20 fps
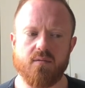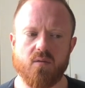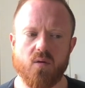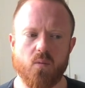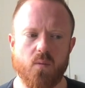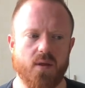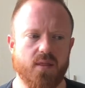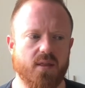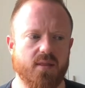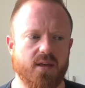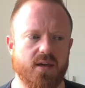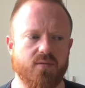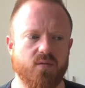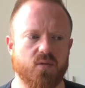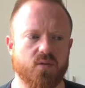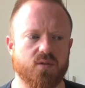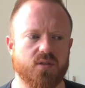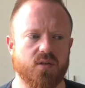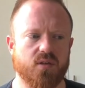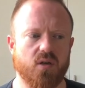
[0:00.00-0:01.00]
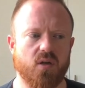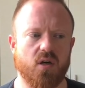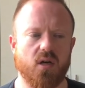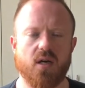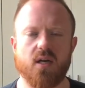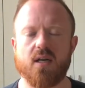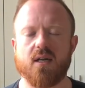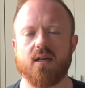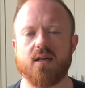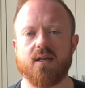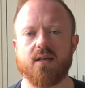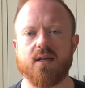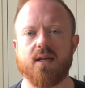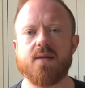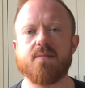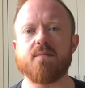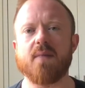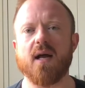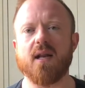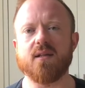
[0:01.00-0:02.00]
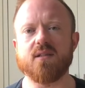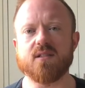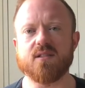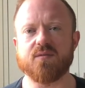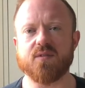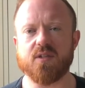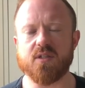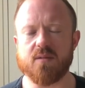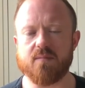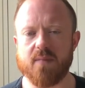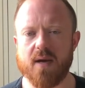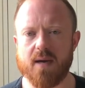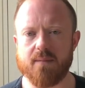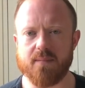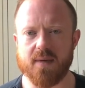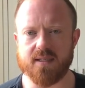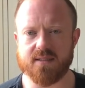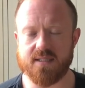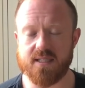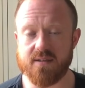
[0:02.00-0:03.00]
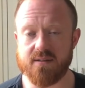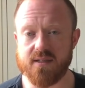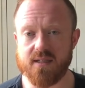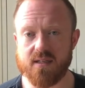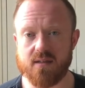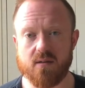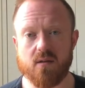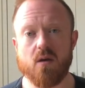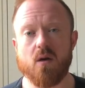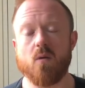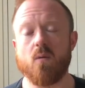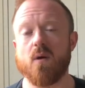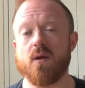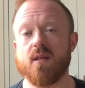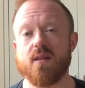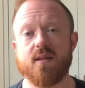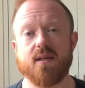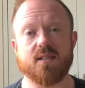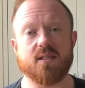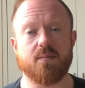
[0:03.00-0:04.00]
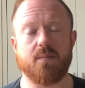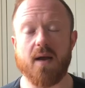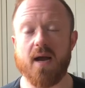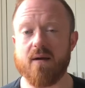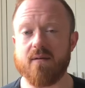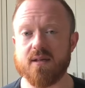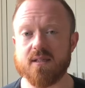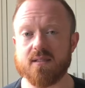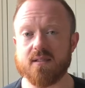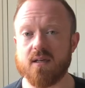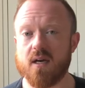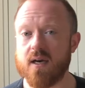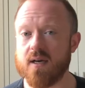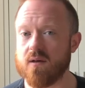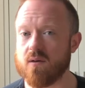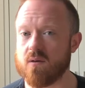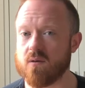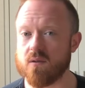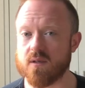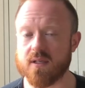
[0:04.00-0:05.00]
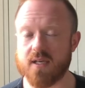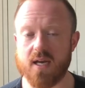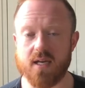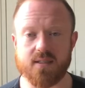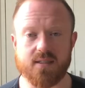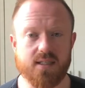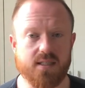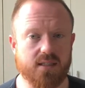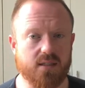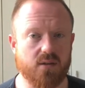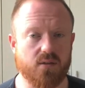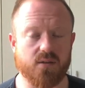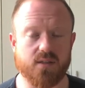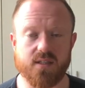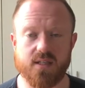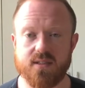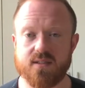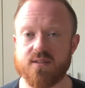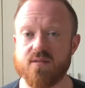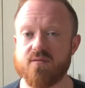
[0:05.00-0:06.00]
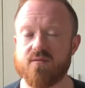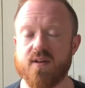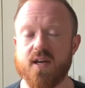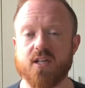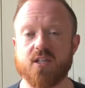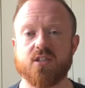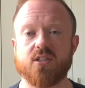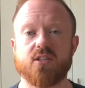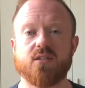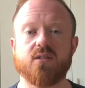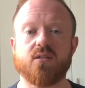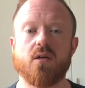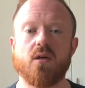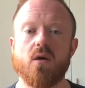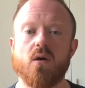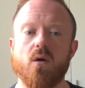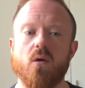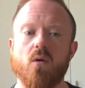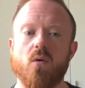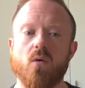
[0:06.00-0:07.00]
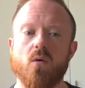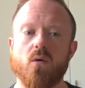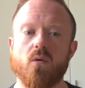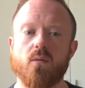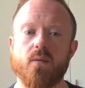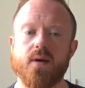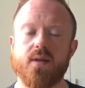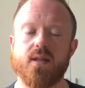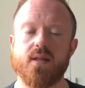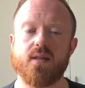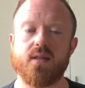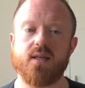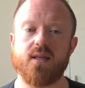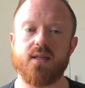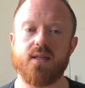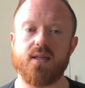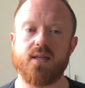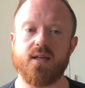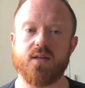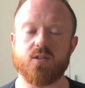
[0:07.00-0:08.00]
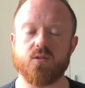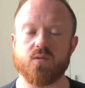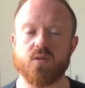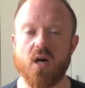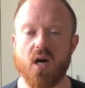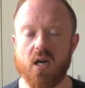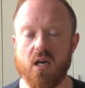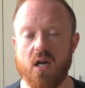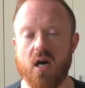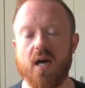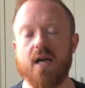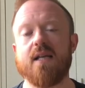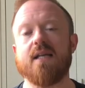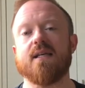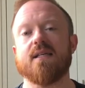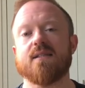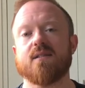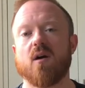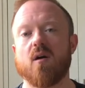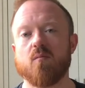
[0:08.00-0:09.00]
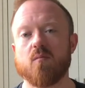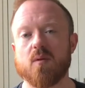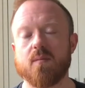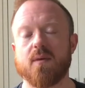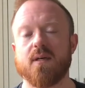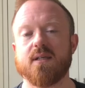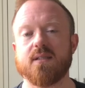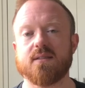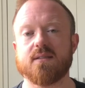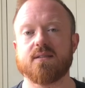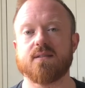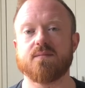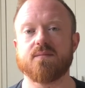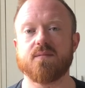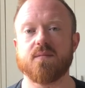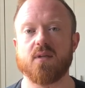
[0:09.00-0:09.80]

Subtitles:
Whether they've also got an imbalance of good and bad bacteria, whether there's a parasite or a candida or yeast infection, or whether the actual gut lining is compromised.